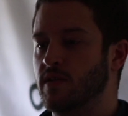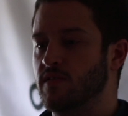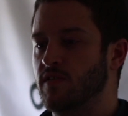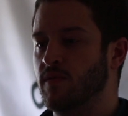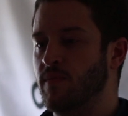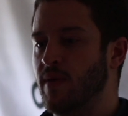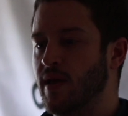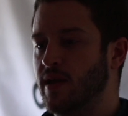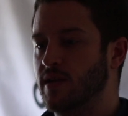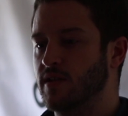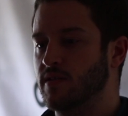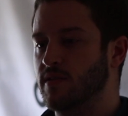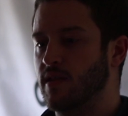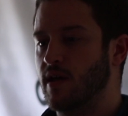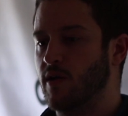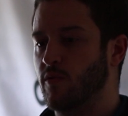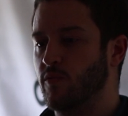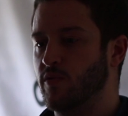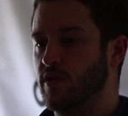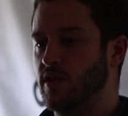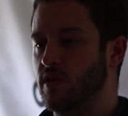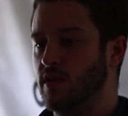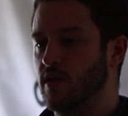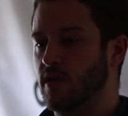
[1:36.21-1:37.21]
demanded
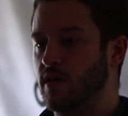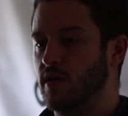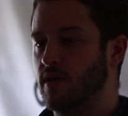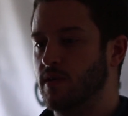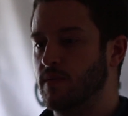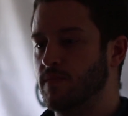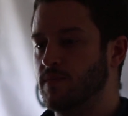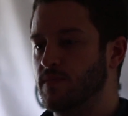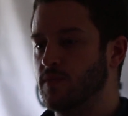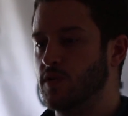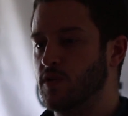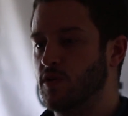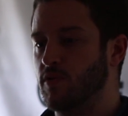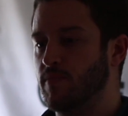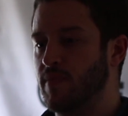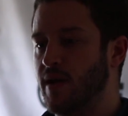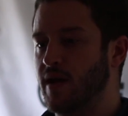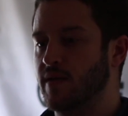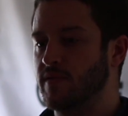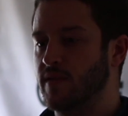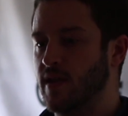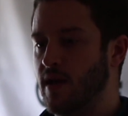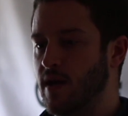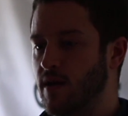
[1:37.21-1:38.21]
that we
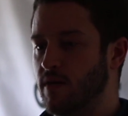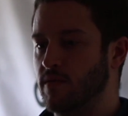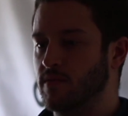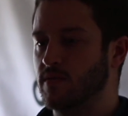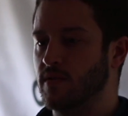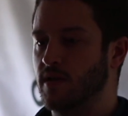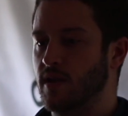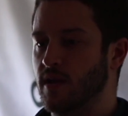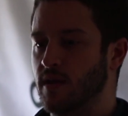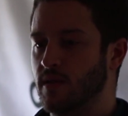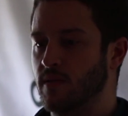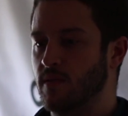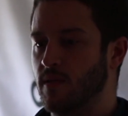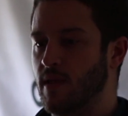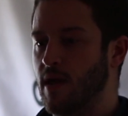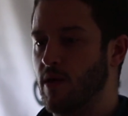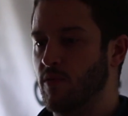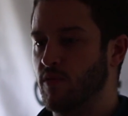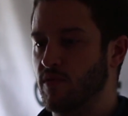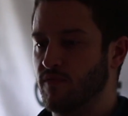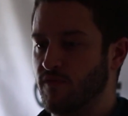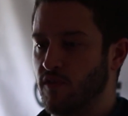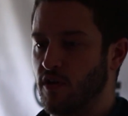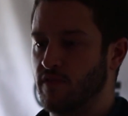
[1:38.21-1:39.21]
bow down, and now
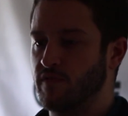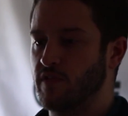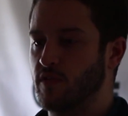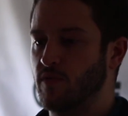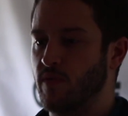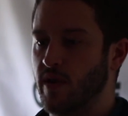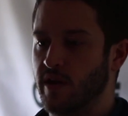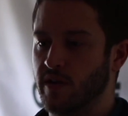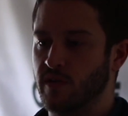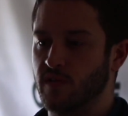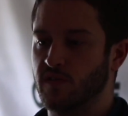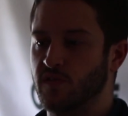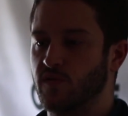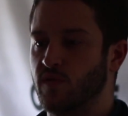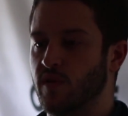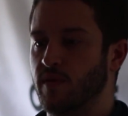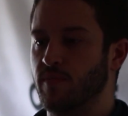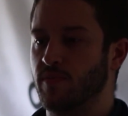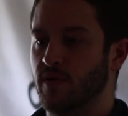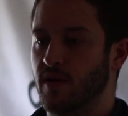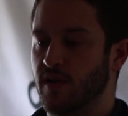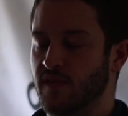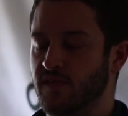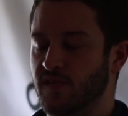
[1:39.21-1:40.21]
we're involved in a regulatory
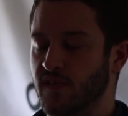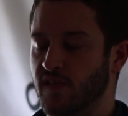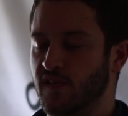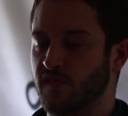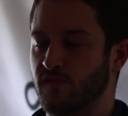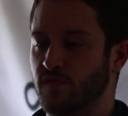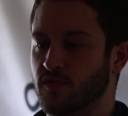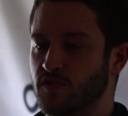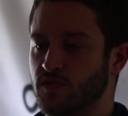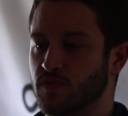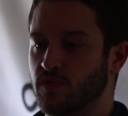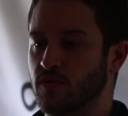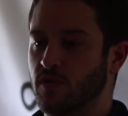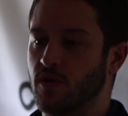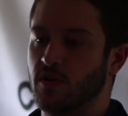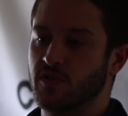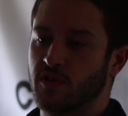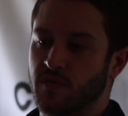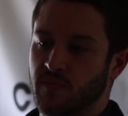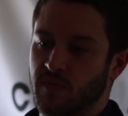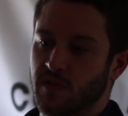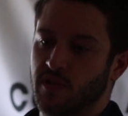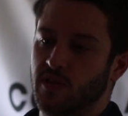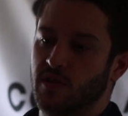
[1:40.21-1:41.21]
process which will
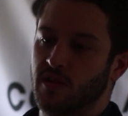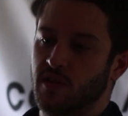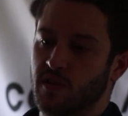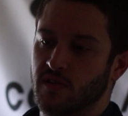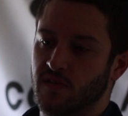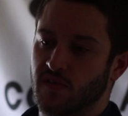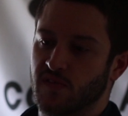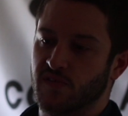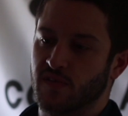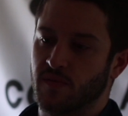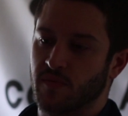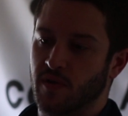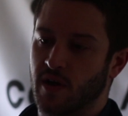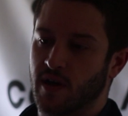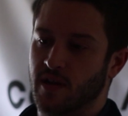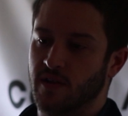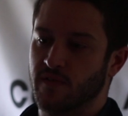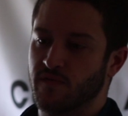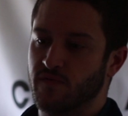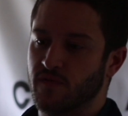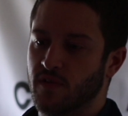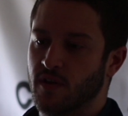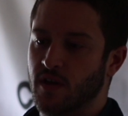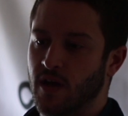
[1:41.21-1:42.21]
ultimately lead to some kind of,